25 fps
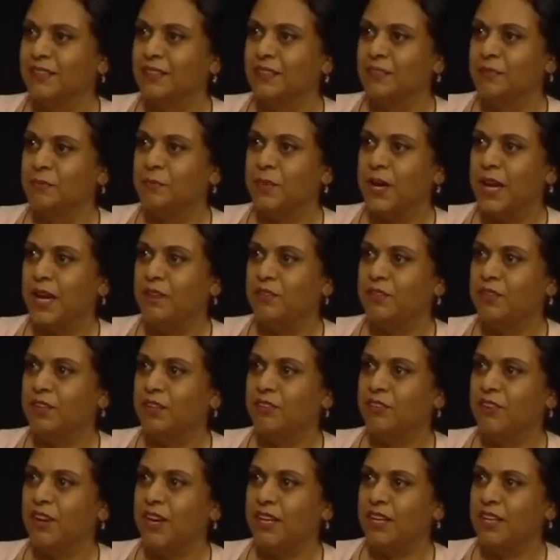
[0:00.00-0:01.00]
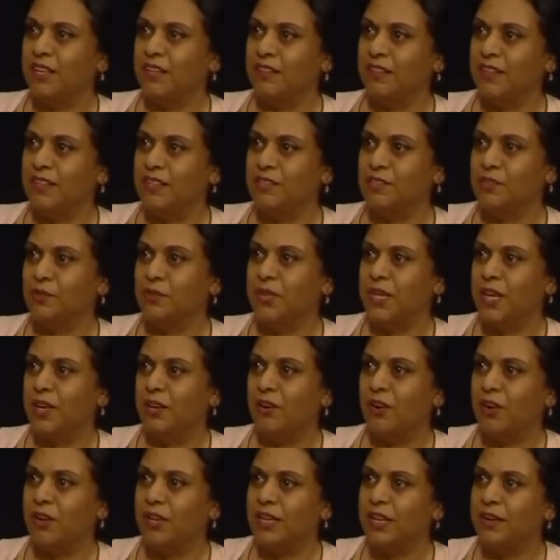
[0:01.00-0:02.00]
biodegrading these, so they're
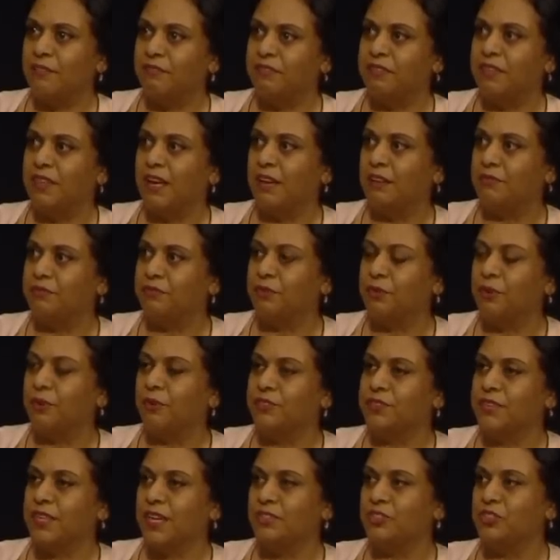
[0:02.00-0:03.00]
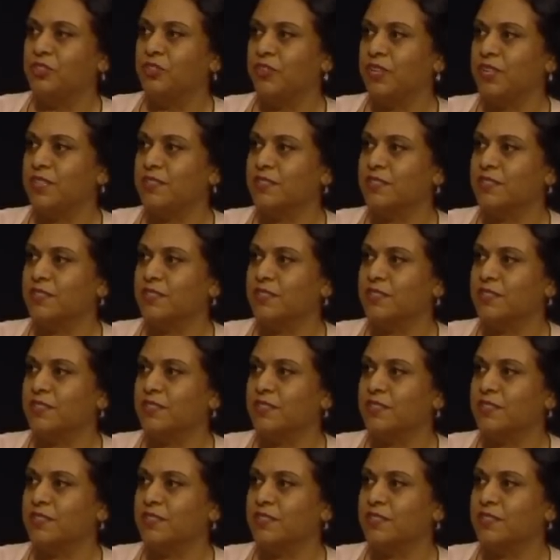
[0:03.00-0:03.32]
not left there for centuries.